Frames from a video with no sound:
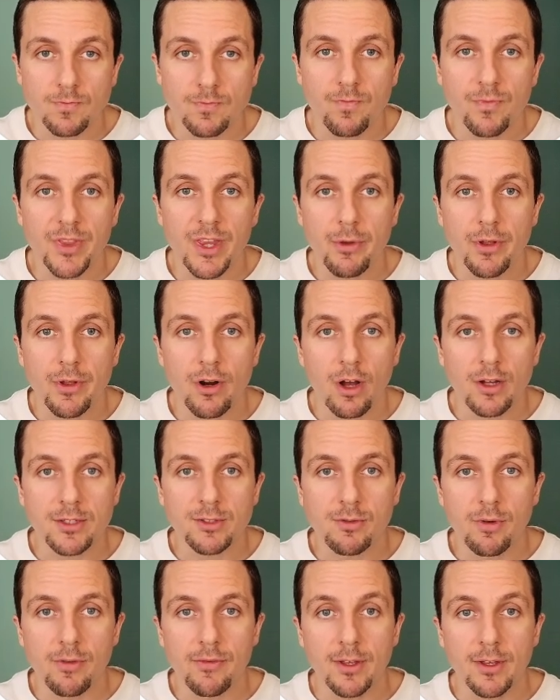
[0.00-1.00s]
You can also
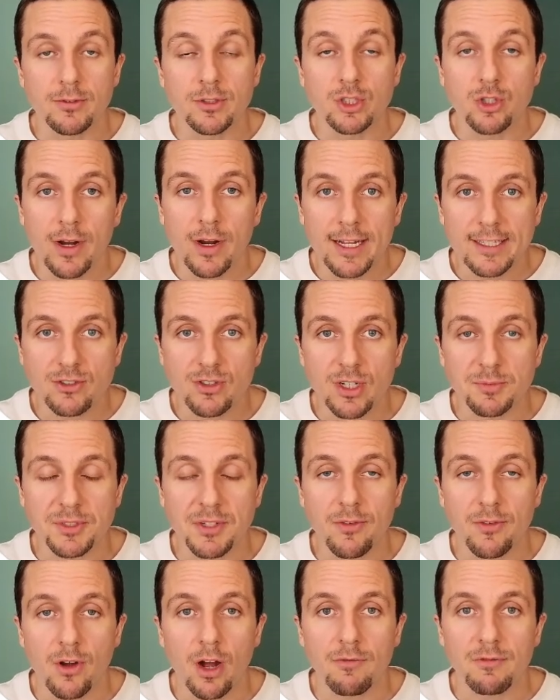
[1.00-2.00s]
review transcripts
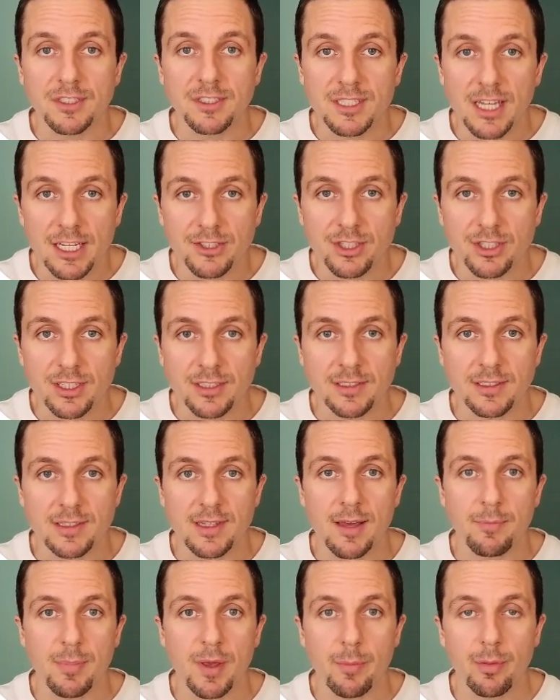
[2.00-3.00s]
of conversations
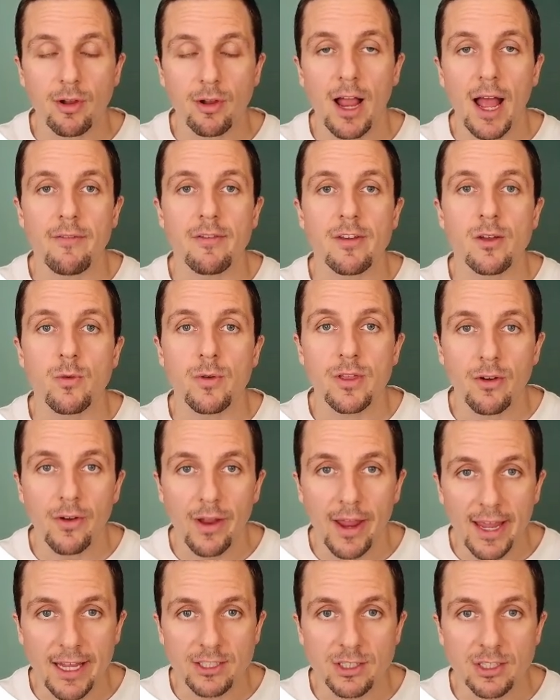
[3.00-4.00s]
that people are having with your
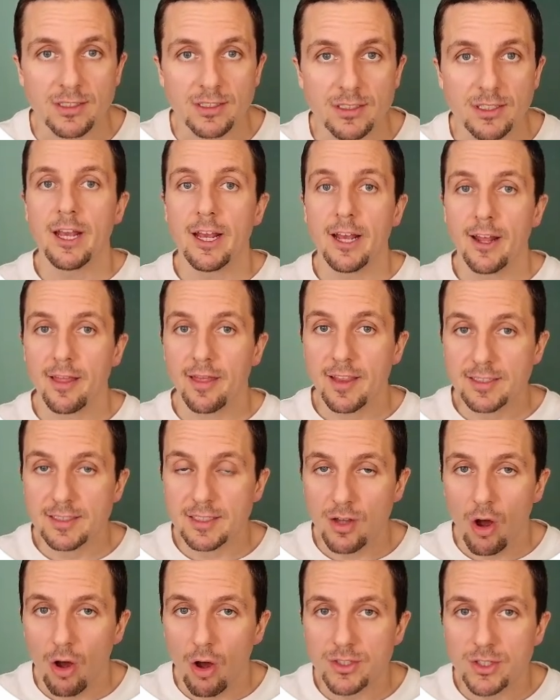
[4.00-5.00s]
agent. This is
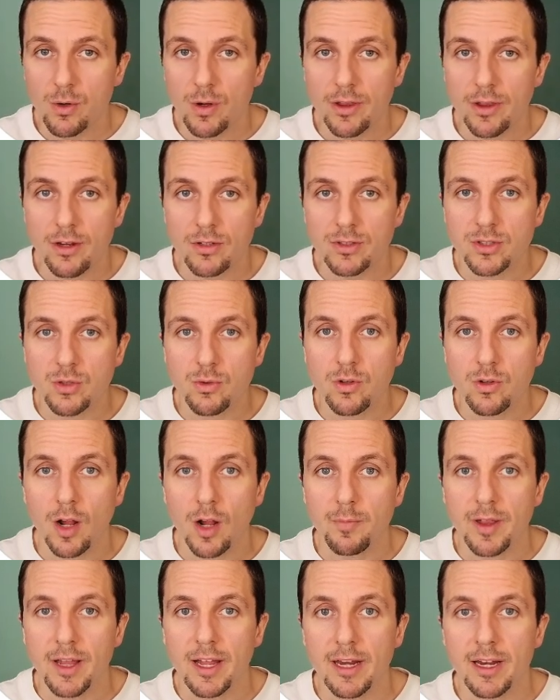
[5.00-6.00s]
also a little too
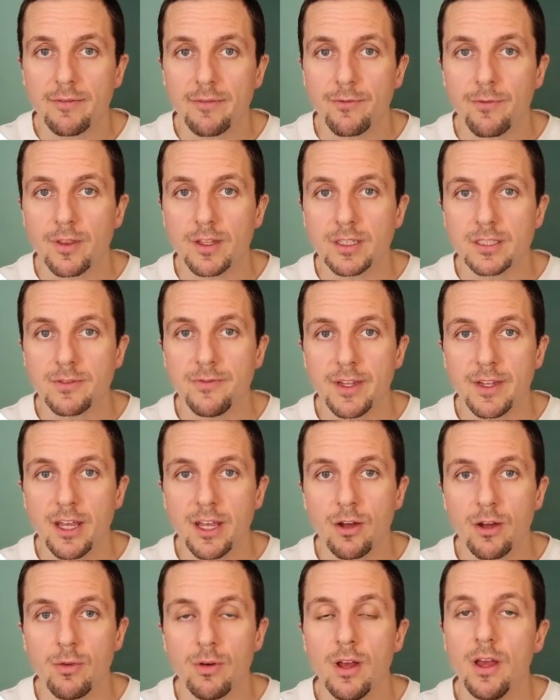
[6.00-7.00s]
complicated for this
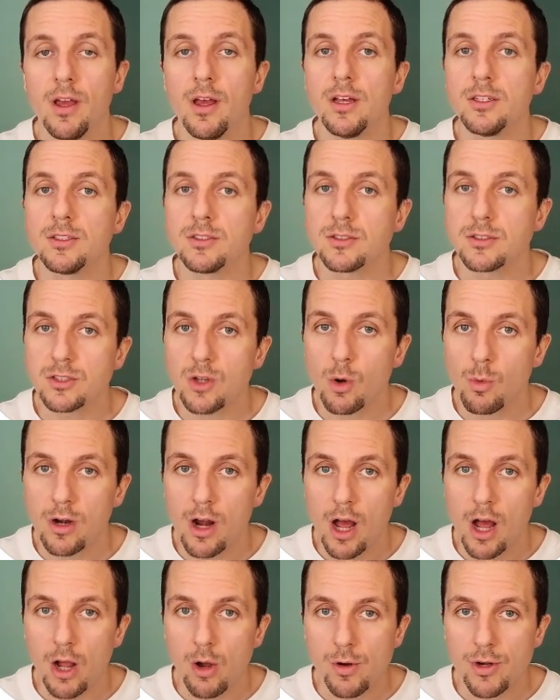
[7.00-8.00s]
video, so we're
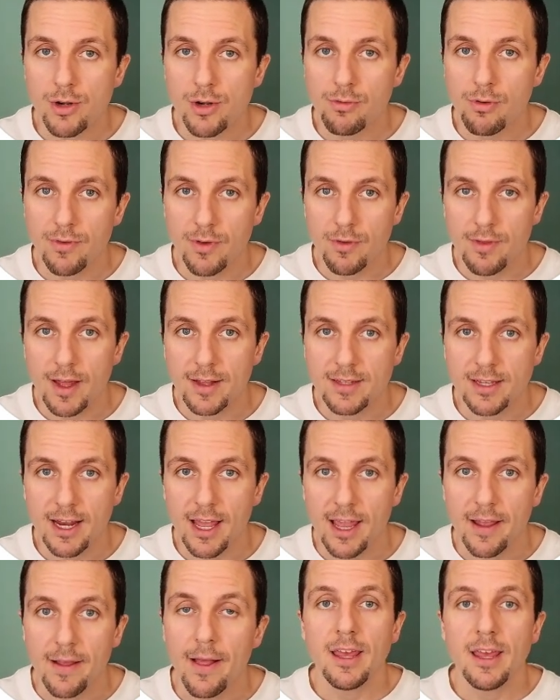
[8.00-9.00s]
not going to review that
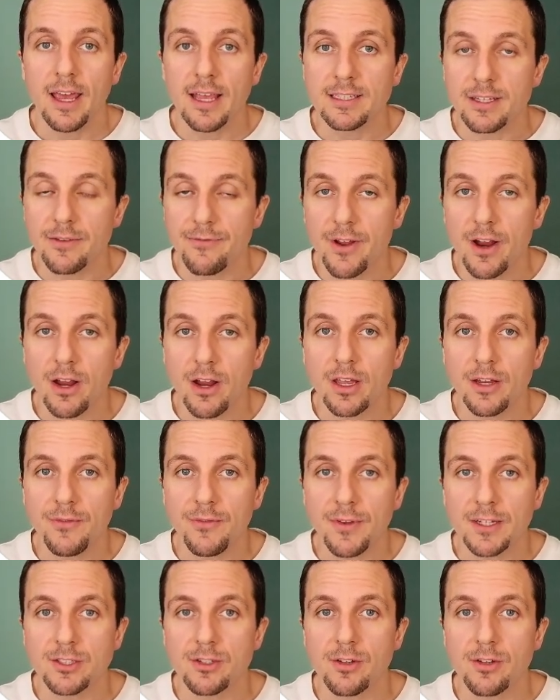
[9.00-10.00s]
today. It's a very good
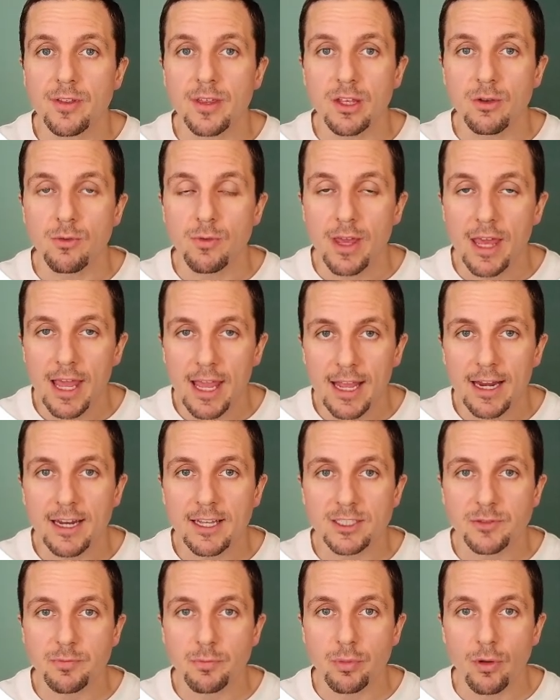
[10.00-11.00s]
feature that you can
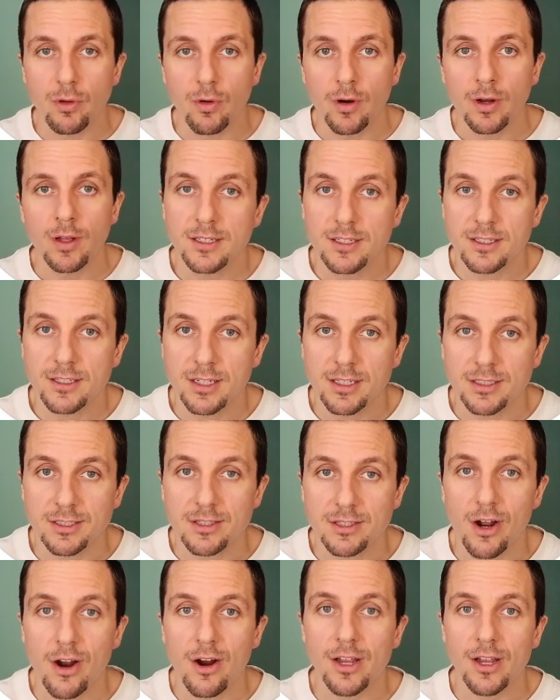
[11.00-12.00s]
explore. To
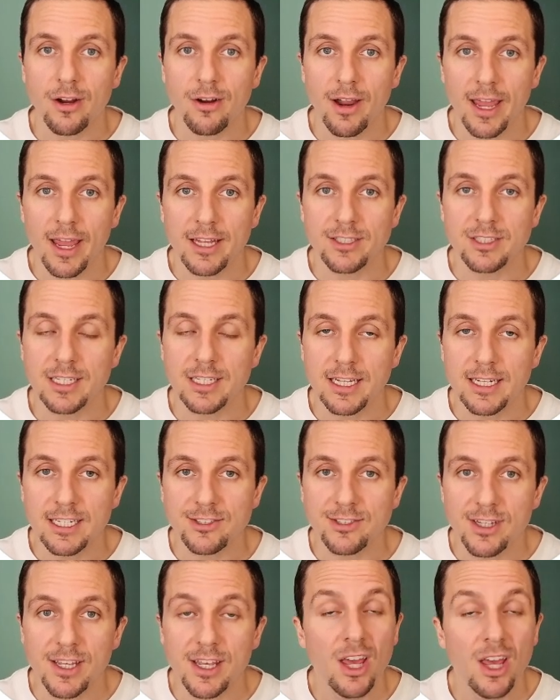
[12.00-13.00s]
start your agent
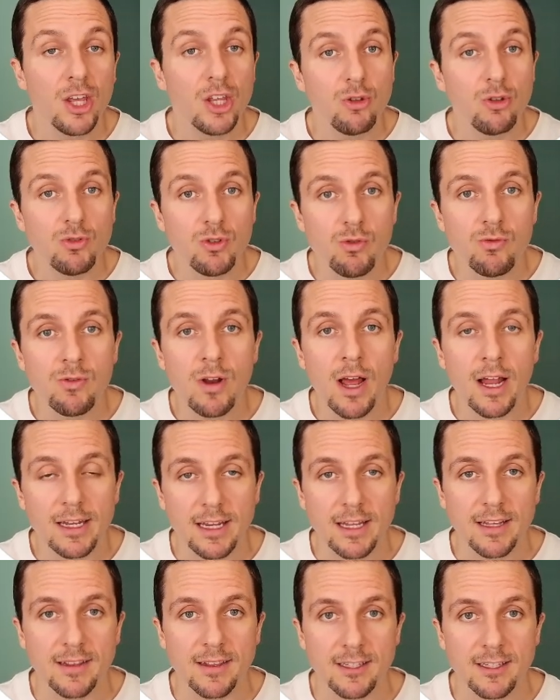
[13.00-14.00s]
initially, you do not
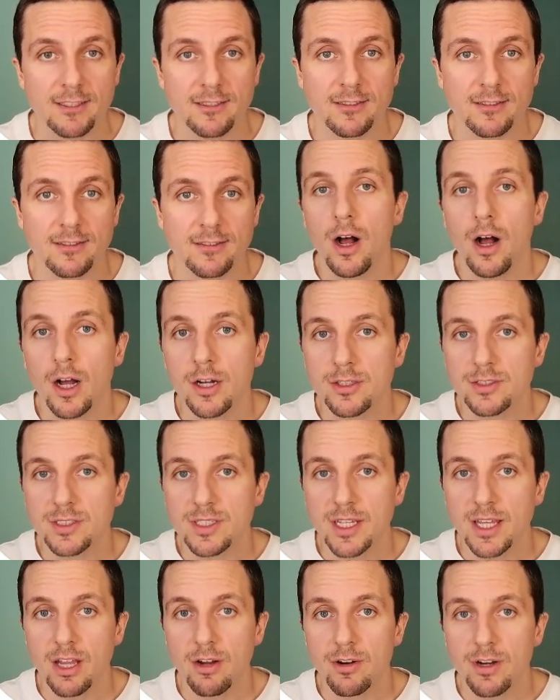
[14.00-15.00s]
need this. Under
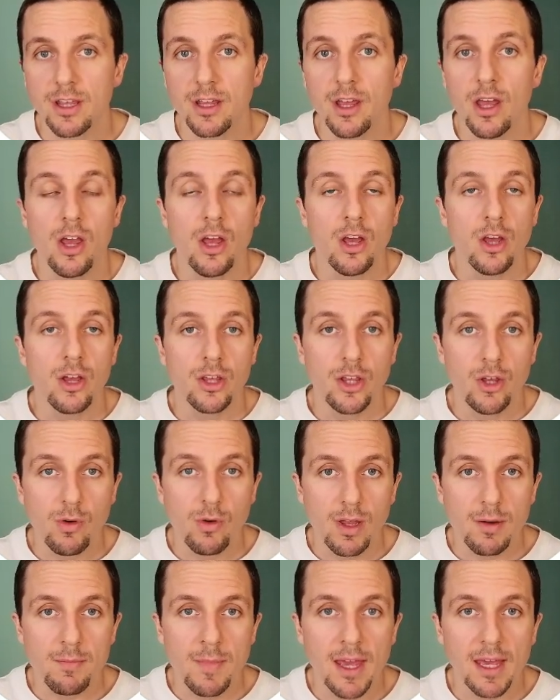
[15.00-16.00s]
security, you
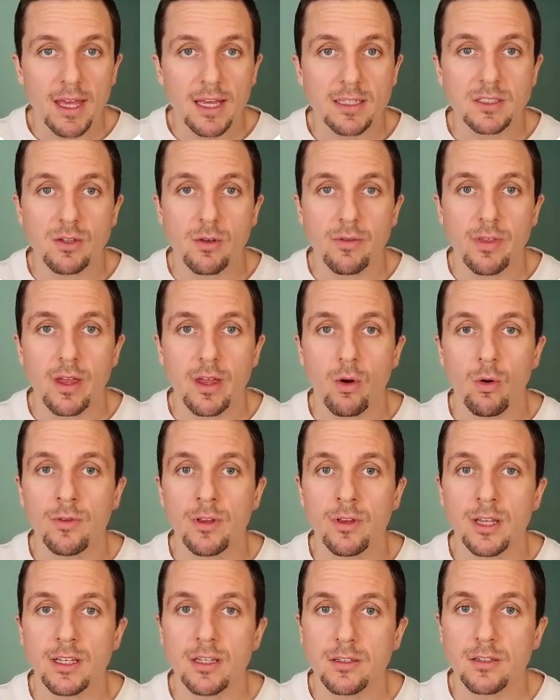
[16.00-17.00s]
can make it so that
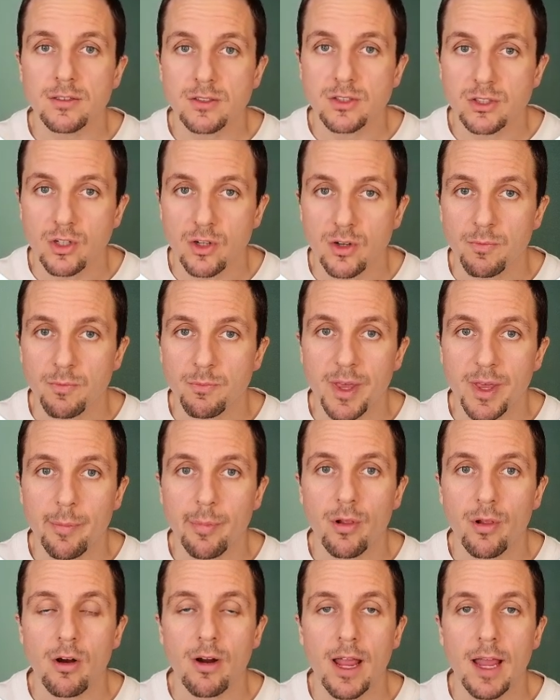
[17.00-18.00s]
only certain people
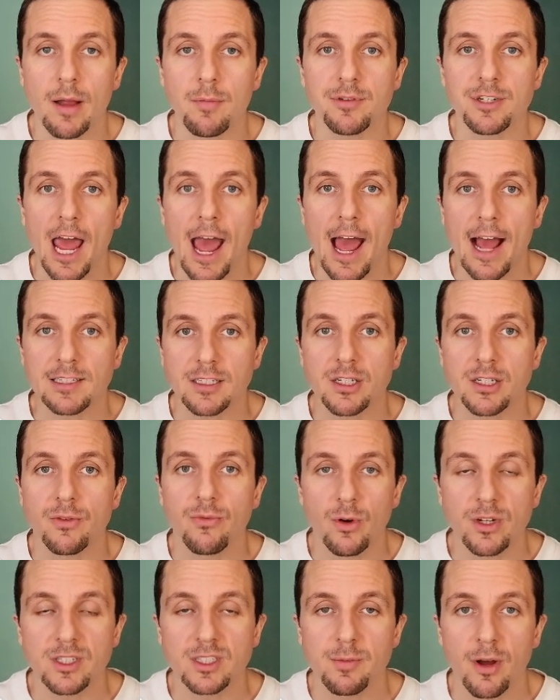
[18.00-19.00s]
are able to access your
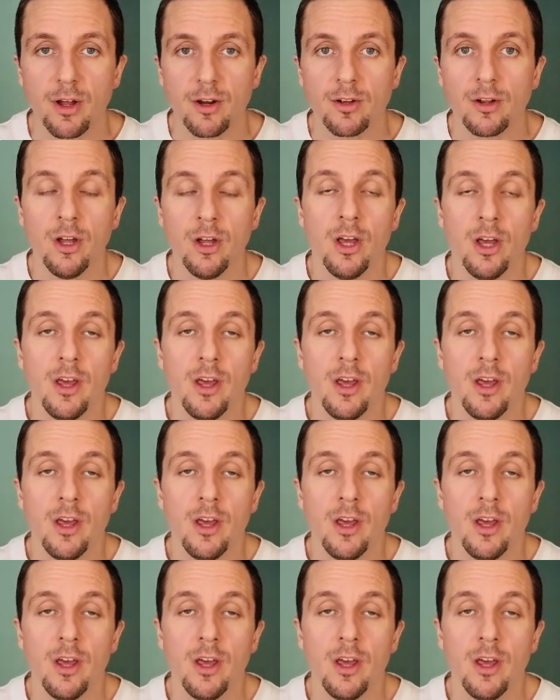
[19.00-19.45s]
voice model.